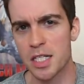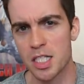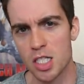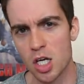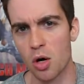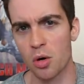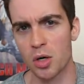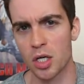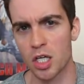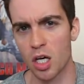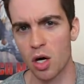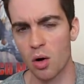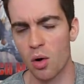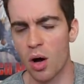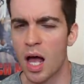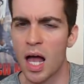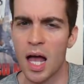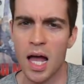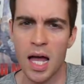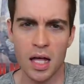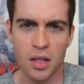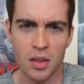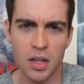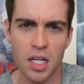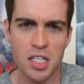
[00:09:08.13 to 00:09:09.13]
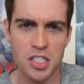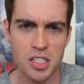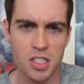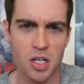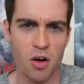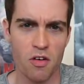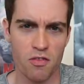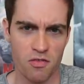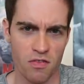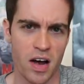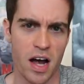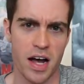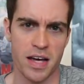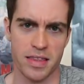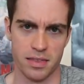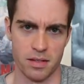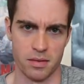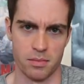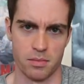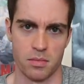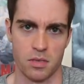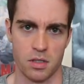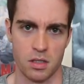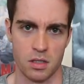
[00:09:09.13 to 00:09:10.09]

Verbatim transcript: Tokyo, and let's go find them.